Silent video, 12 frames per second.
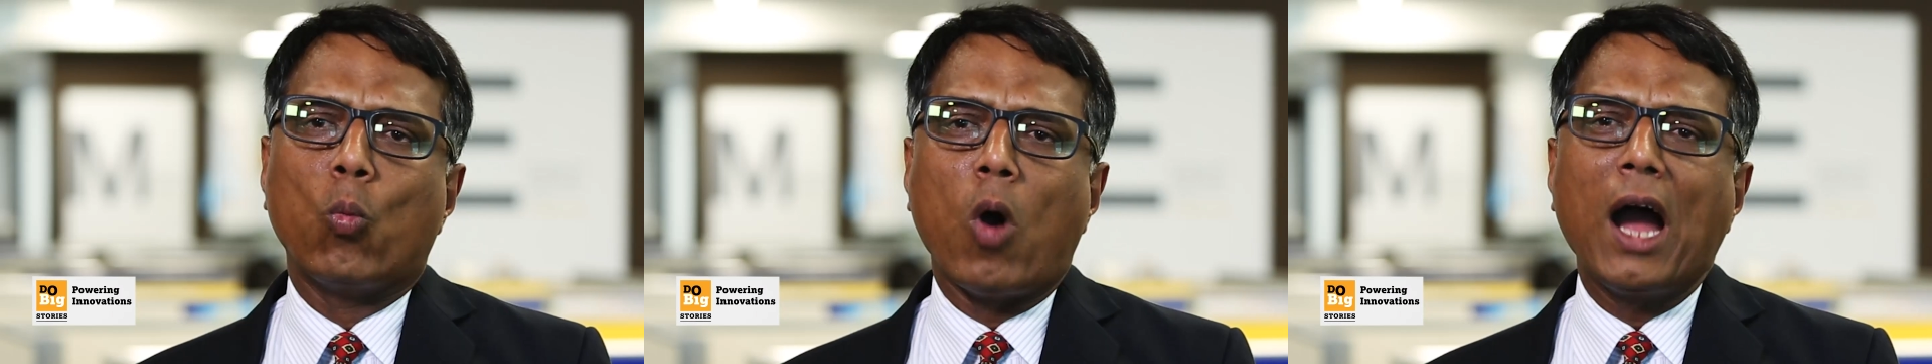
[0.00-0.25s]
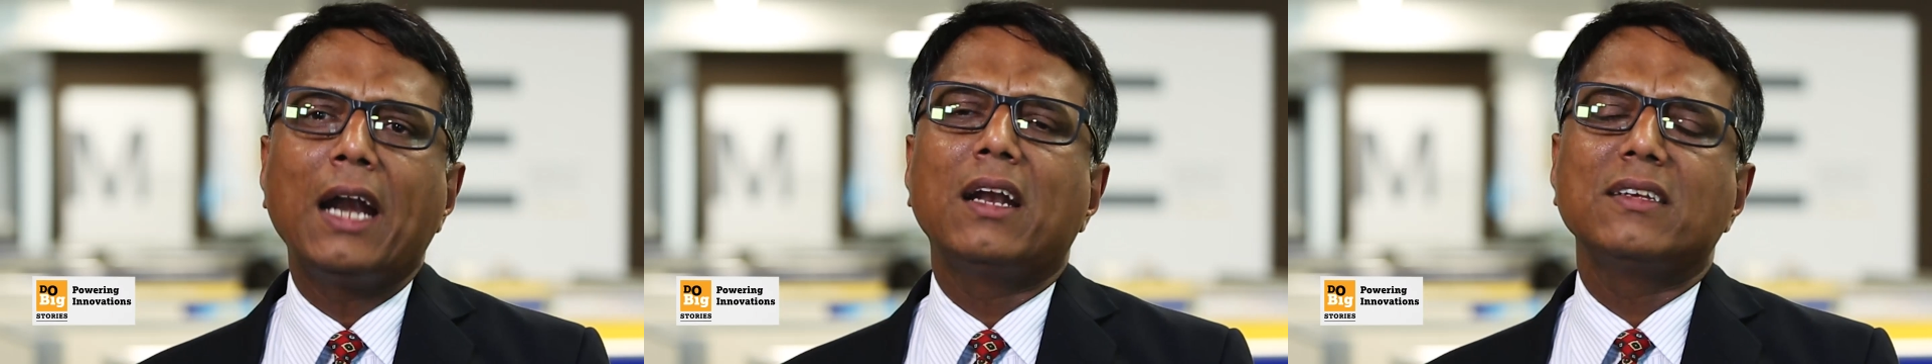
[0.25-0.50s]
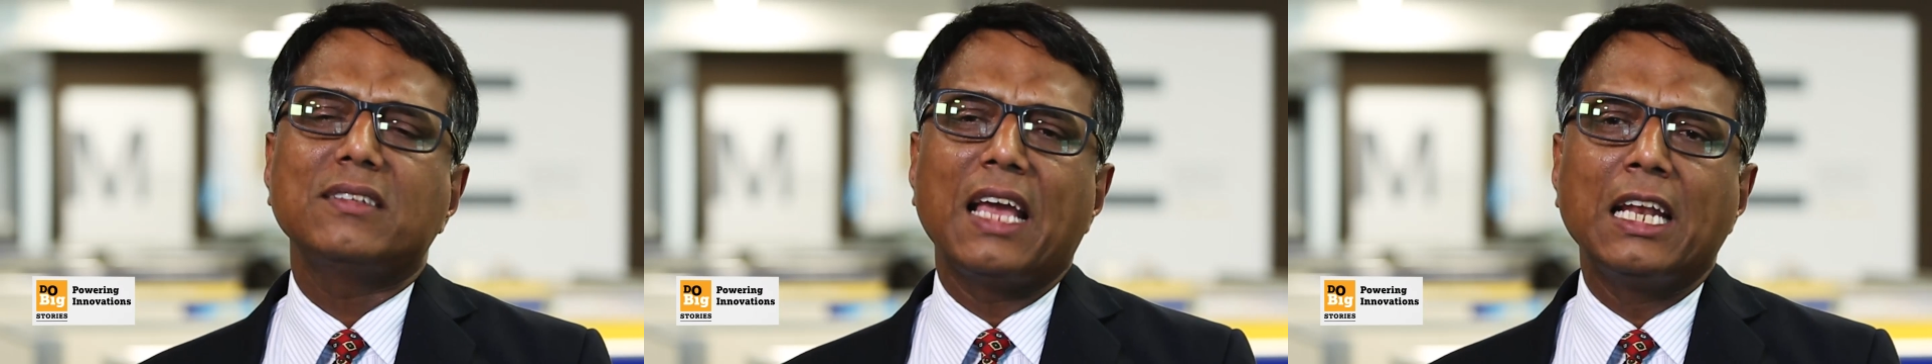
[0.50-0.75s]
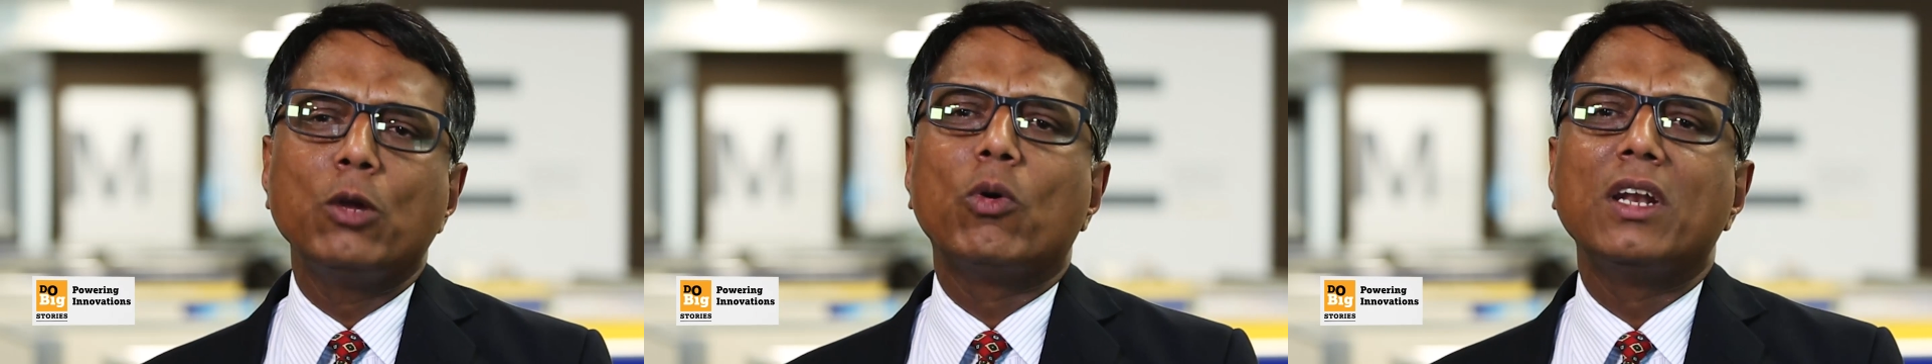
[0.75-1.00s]
why does
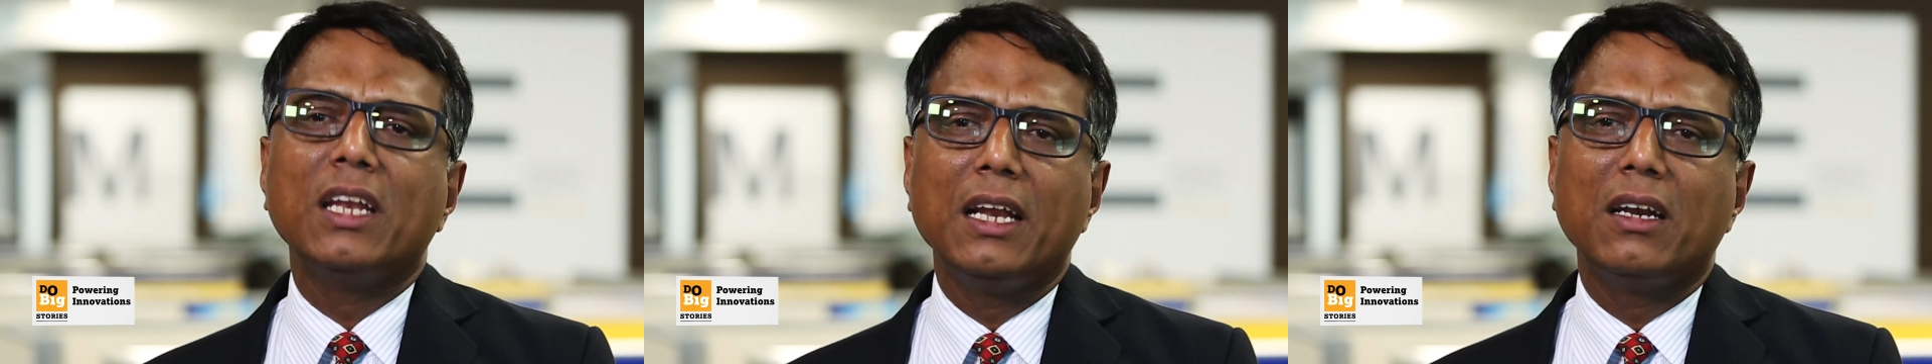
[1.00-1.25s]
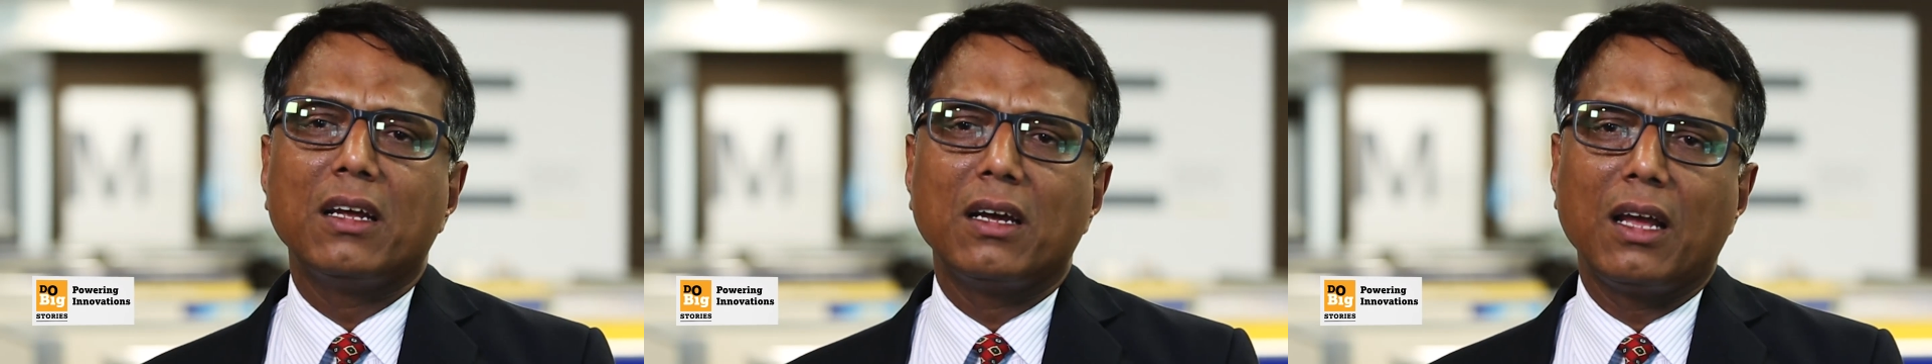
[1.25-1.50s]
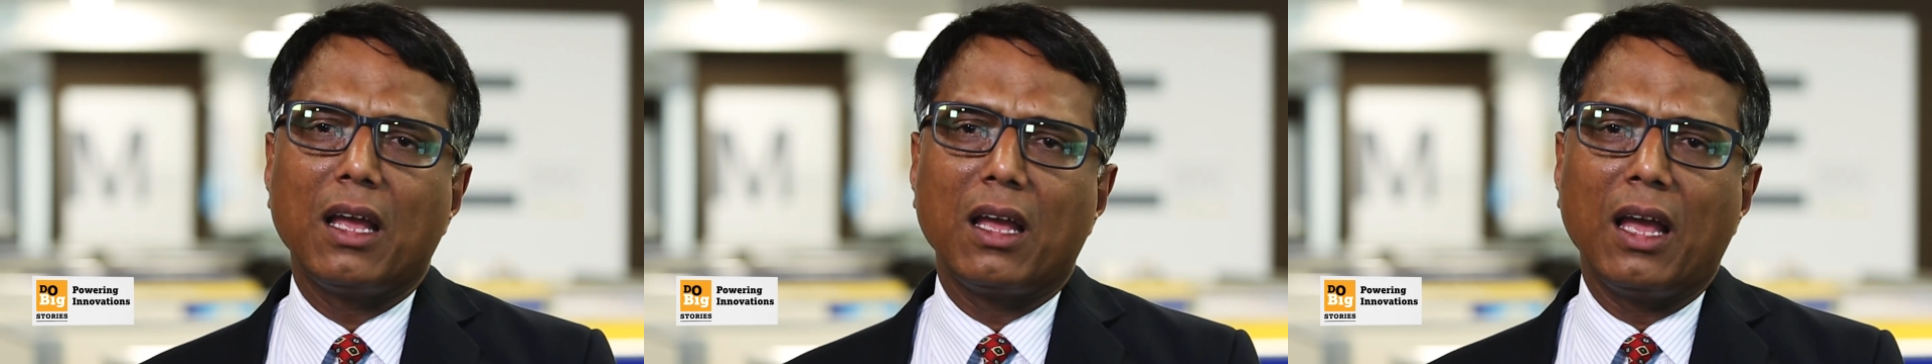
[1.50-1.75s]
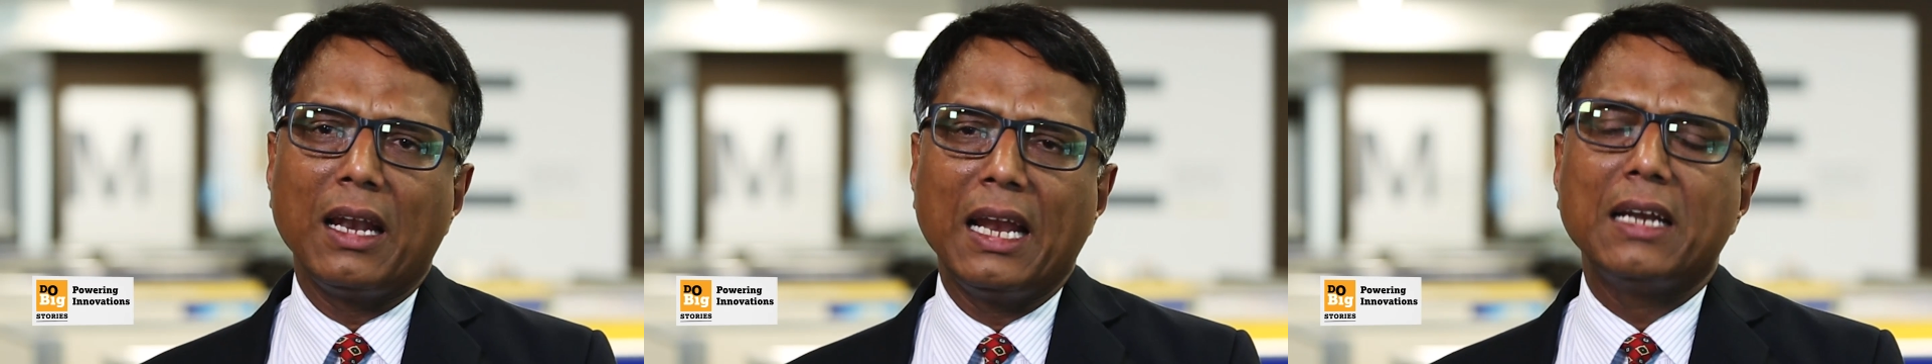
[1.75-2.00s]
anyone need
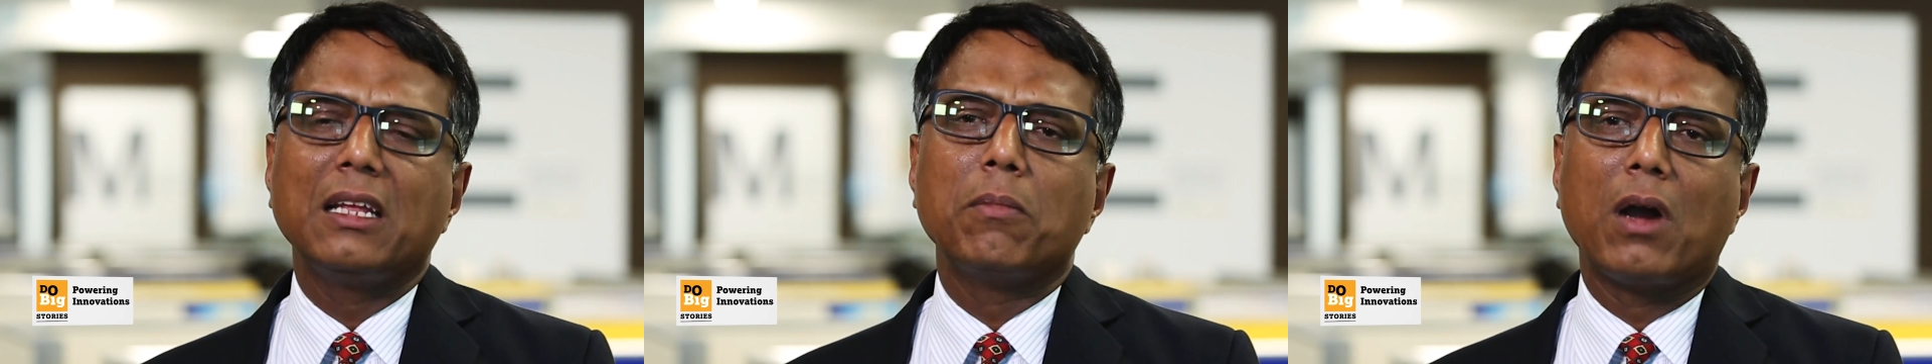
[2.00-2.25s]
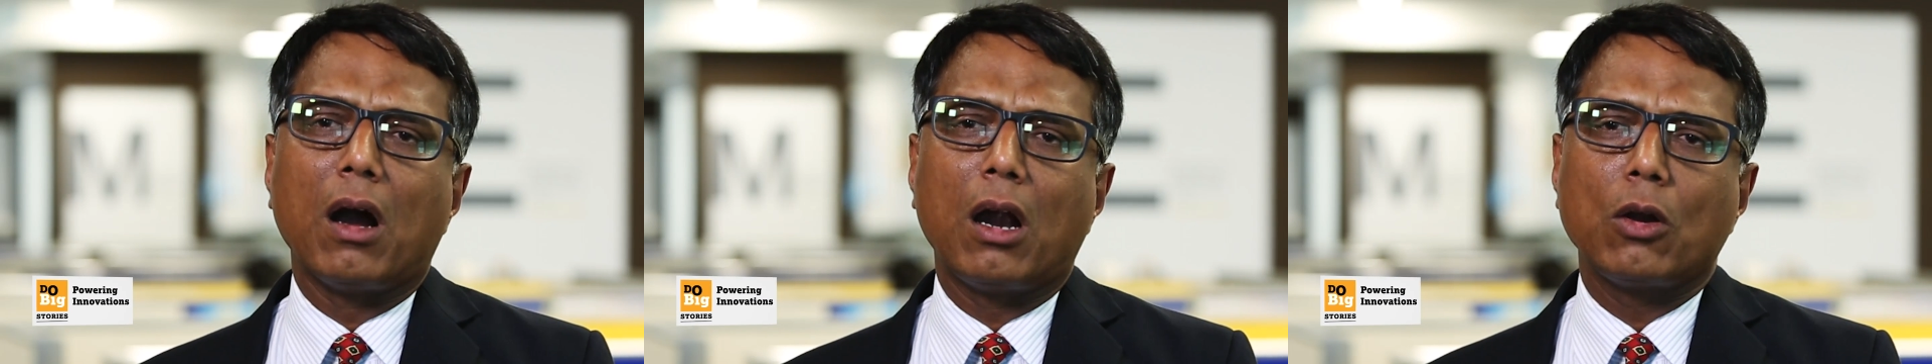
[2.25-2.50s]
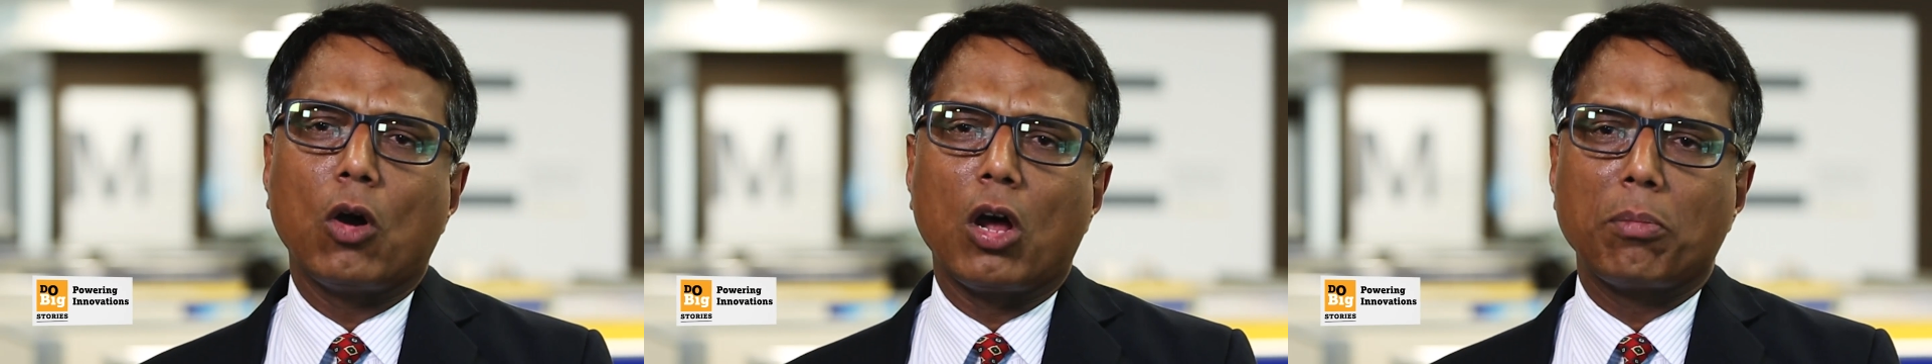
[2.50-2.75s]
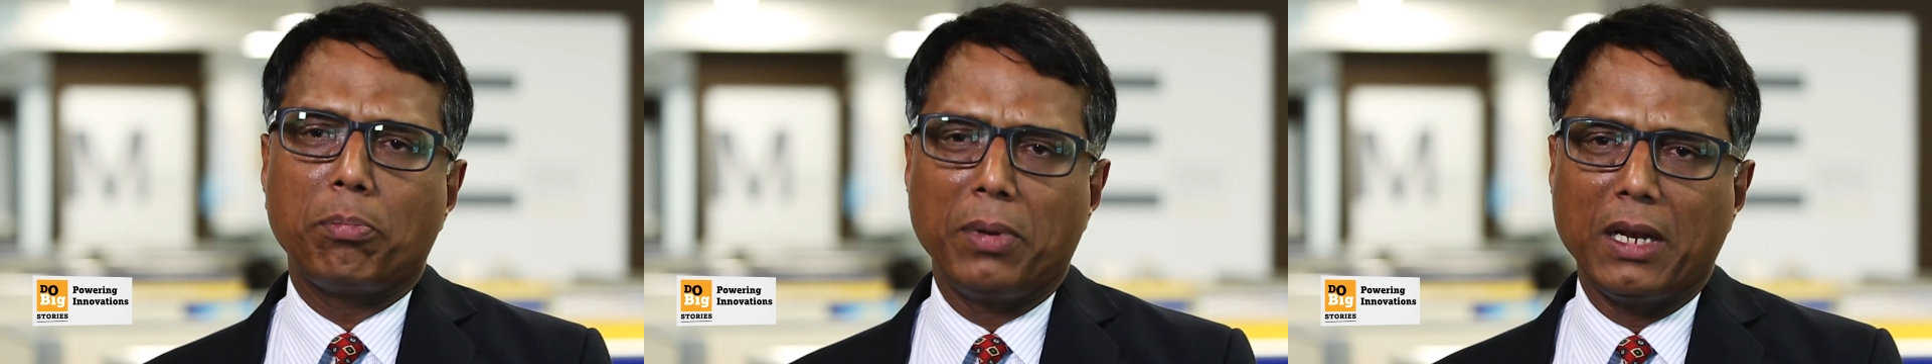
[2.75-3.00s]
an ATM card
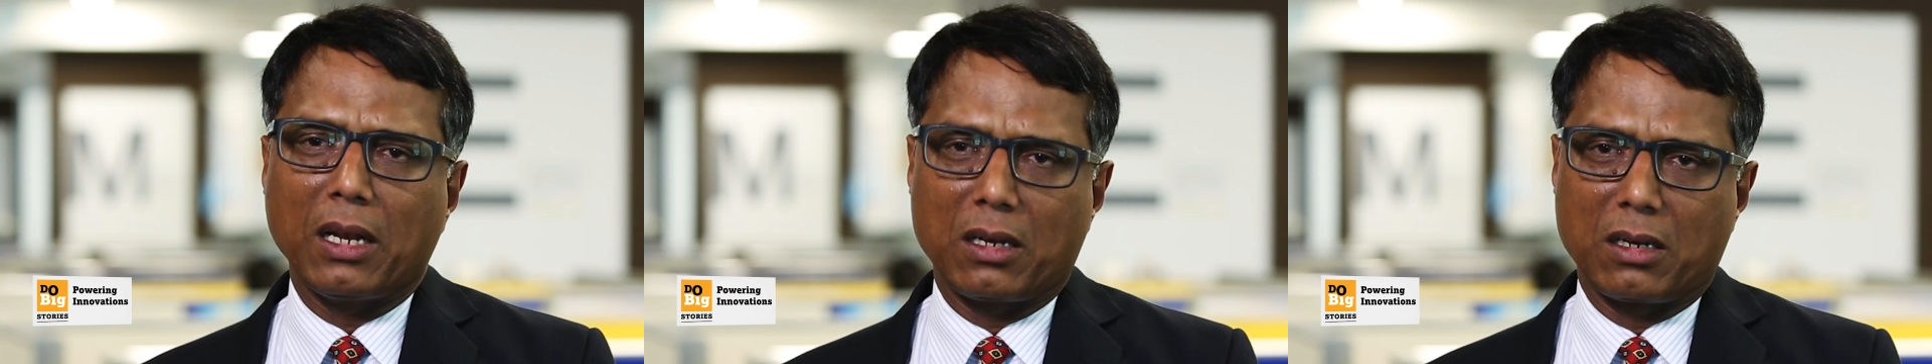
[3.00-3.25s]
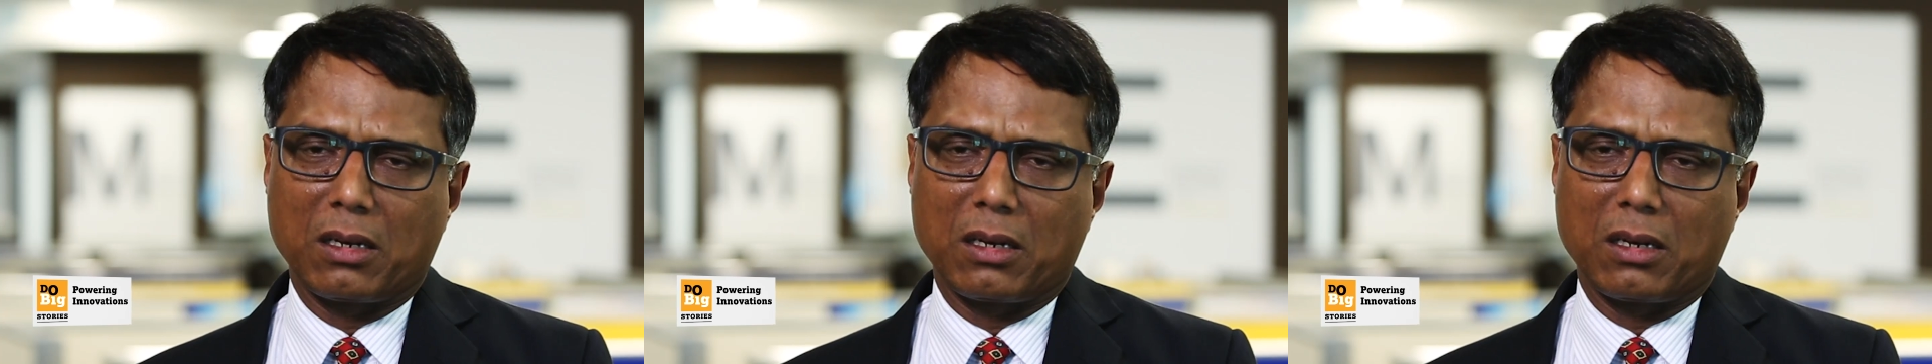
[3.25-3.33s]
or pin?